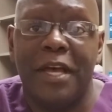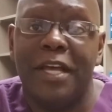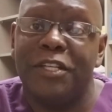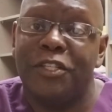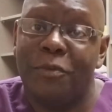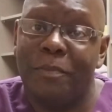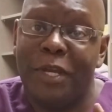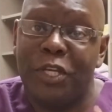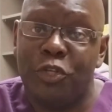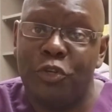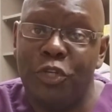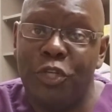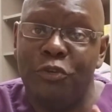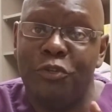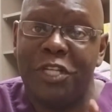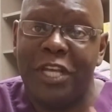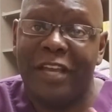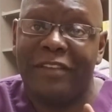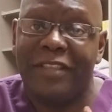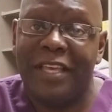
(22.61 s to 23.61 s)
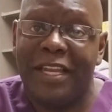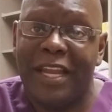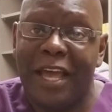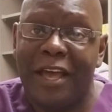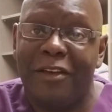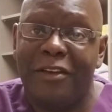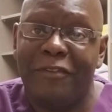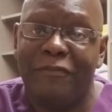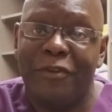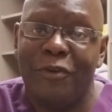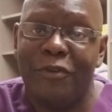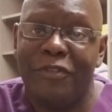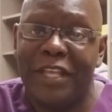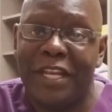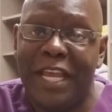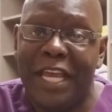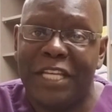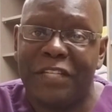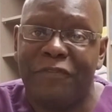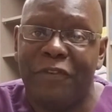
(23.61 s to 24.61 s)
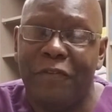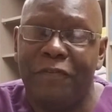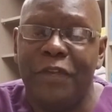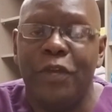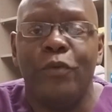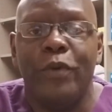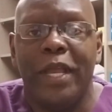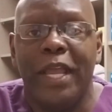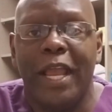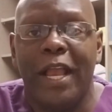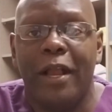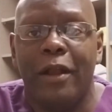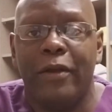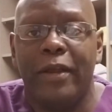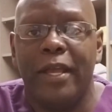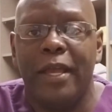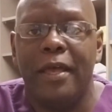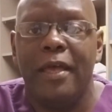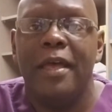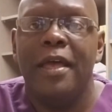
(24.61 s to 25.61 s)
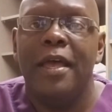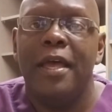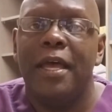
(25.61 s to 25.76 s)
So make sure you check that out if you're in the Nashville viewing area.